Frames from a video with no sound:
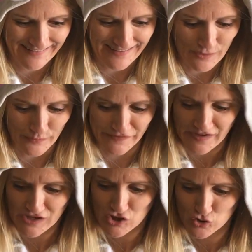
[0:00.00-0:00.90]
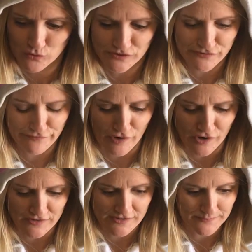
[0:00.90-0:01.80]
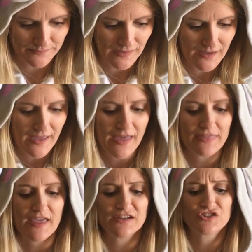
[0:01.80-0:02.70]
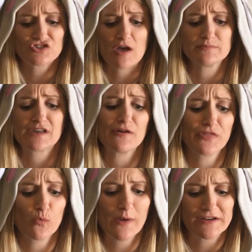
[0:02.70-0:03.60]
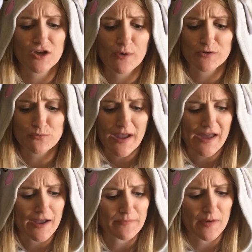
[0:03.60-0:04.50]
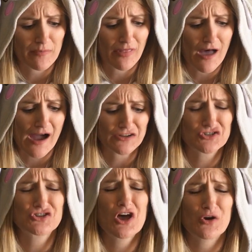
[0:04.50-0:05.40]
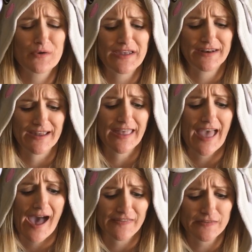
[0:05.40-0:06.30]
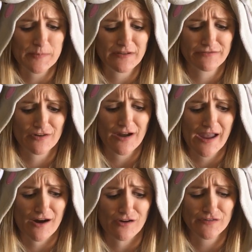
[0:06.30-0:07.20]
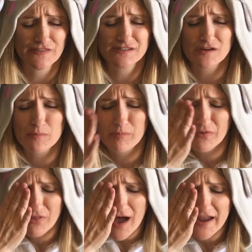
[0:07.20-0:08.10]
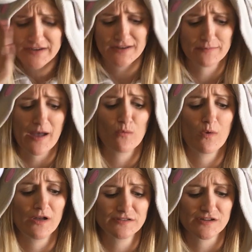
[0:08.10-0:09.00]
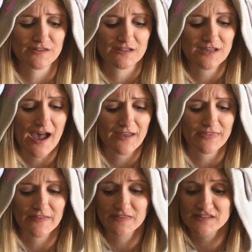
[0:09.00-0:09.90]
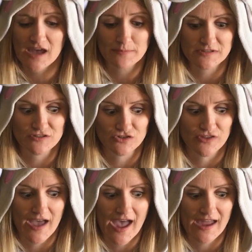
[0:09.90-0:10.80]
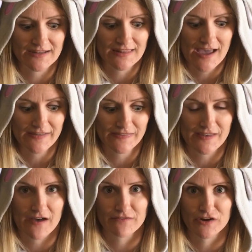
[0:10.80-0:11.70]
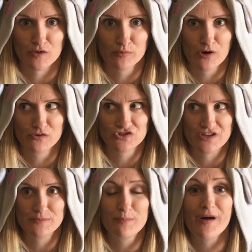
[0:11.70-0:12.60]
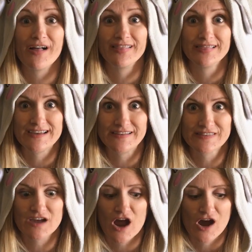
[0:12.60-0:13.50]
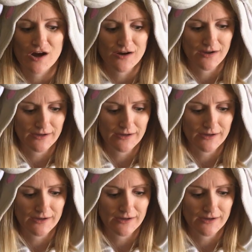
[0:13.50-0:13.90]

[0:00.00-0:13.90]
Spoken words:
That was a huge fart. They jumped out the window and ran up the block, choking and gasping for air. Still blinded by Walter's attack, they stepped into the headlights of an approaching police car.